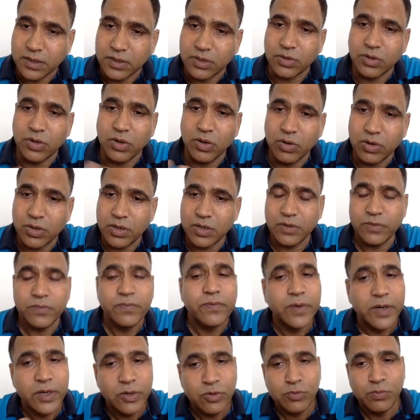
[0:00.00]
a lot of
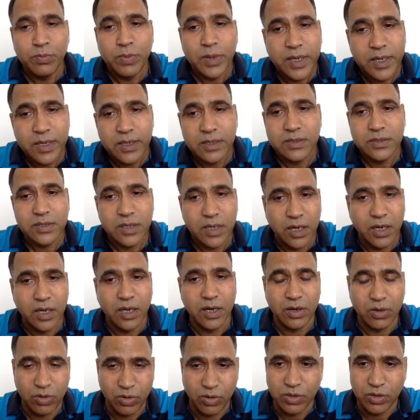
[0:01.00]
new players
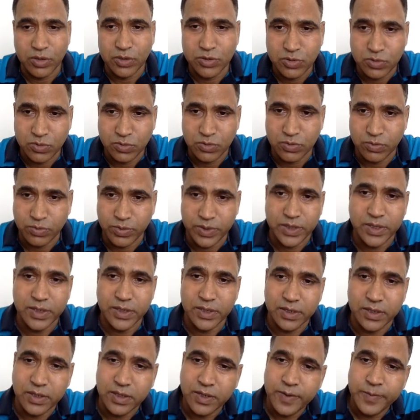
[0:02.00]
are also,
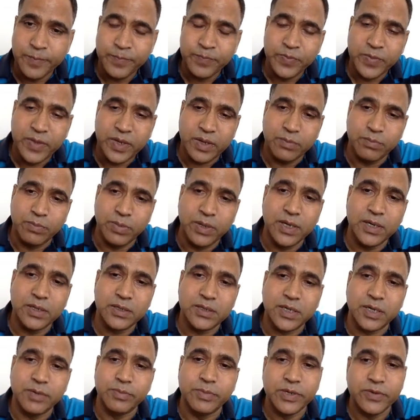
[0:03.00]
whether
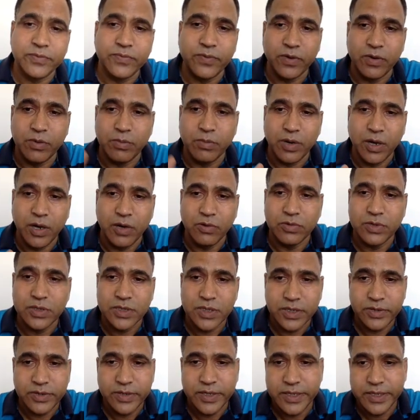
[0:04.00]
players coming from
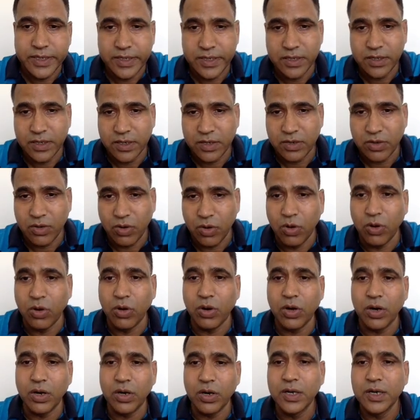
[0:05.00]
outside India
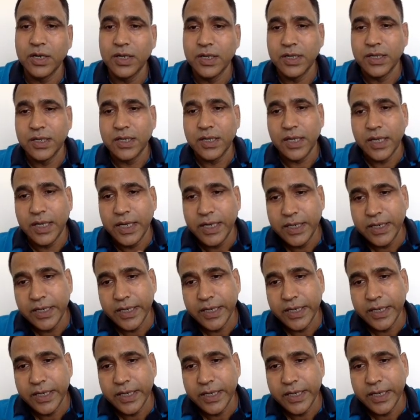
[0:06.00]
or in